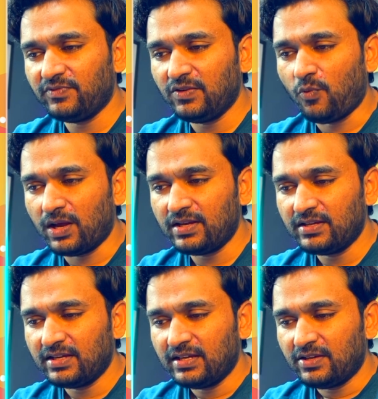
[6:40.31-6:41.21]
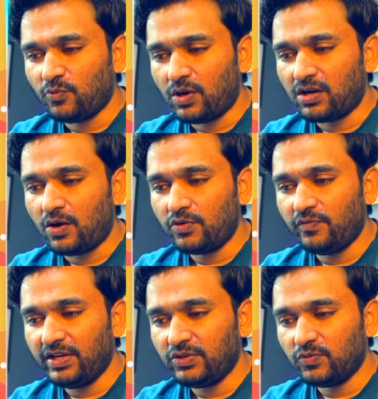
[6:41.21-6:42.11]
Week 1 workout,
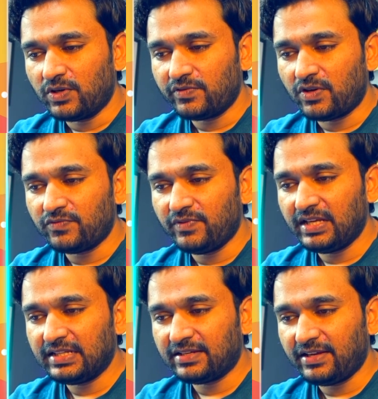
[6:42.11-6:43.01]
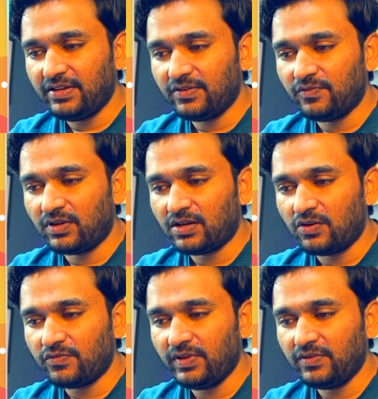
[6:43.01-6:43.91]
week 2 workout, week 3
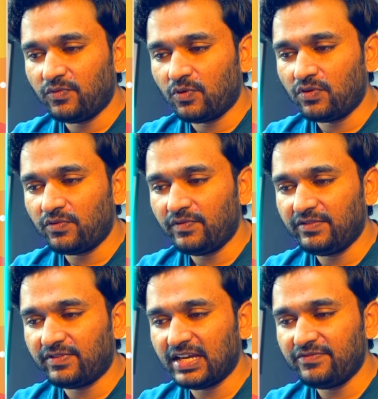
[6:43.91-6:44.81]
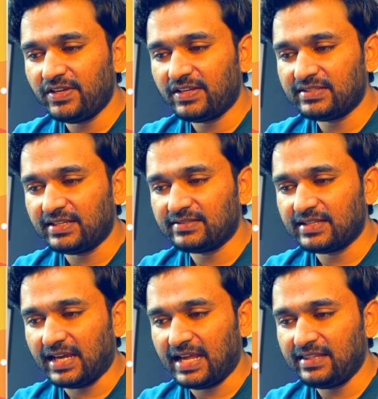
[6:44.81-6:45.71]
workout, week 4, week 5, week 6.
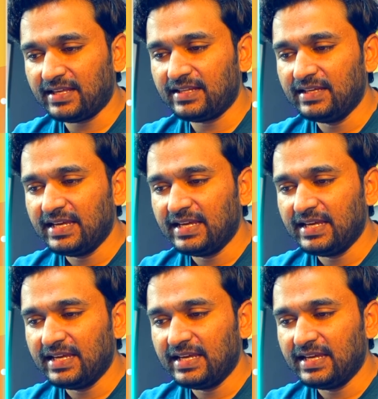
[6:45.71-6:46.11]
And then